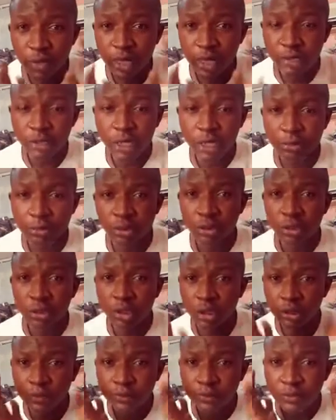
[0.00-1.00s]
right now?
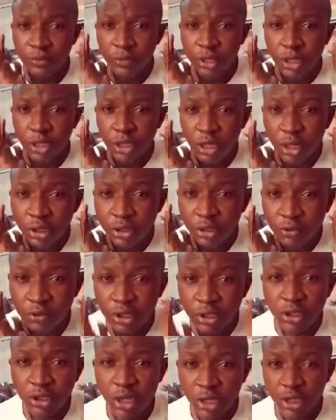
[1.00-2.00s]
Because
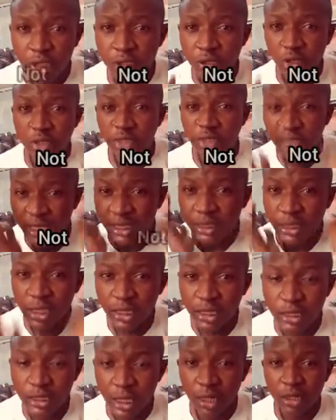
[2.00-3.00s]
religion is not
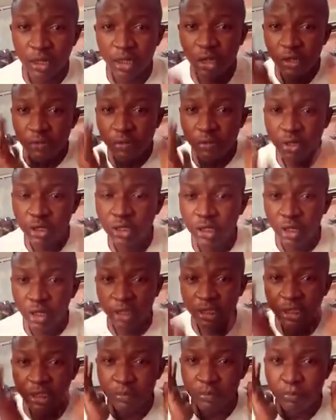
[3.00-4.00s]
essential.
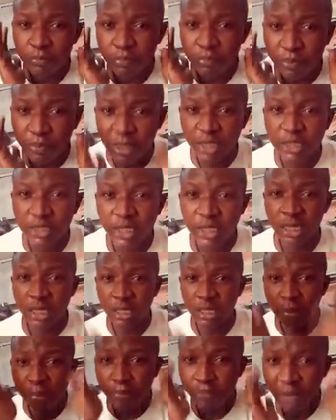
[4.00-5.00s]
Religion is
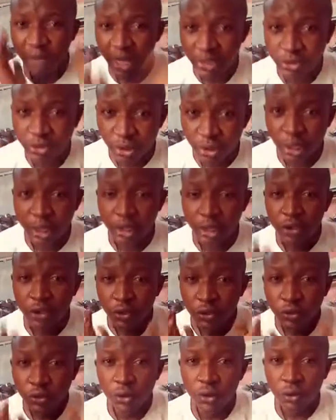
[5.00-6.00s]
basically personal.
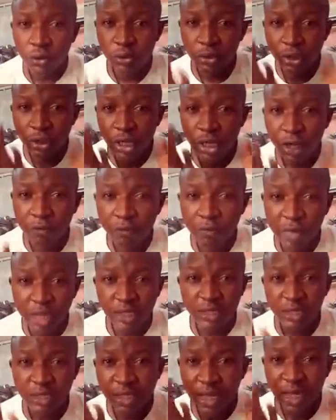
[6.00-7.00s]
So the
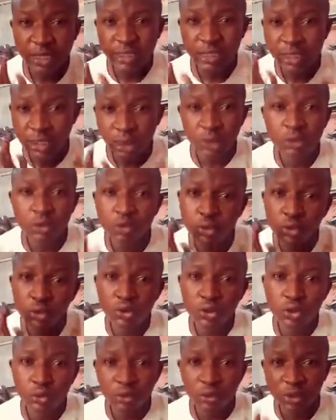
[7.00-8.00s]
government can still
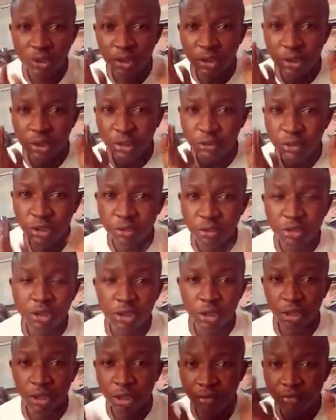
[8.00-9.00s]
do with the
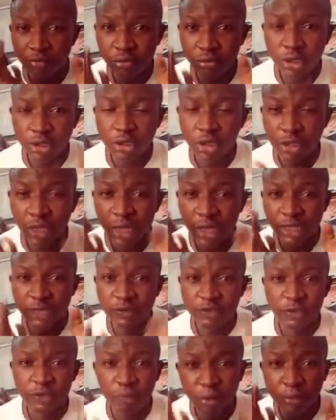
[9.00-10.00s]
restriction of religious
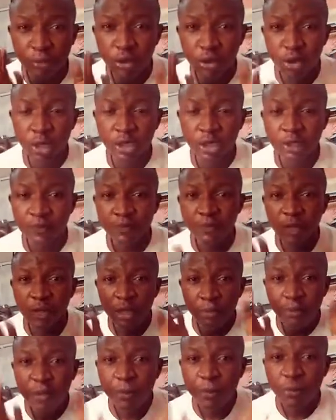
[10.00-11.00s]
activities, but because
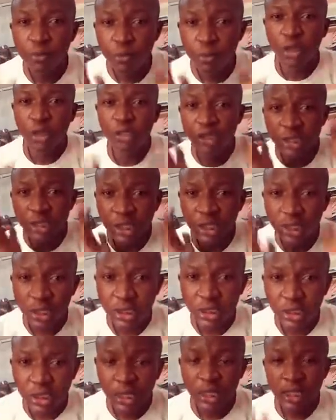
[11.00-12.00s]
people must
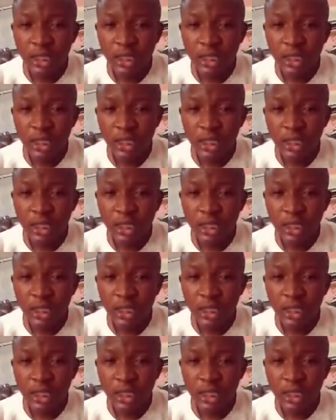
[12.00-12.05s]
eat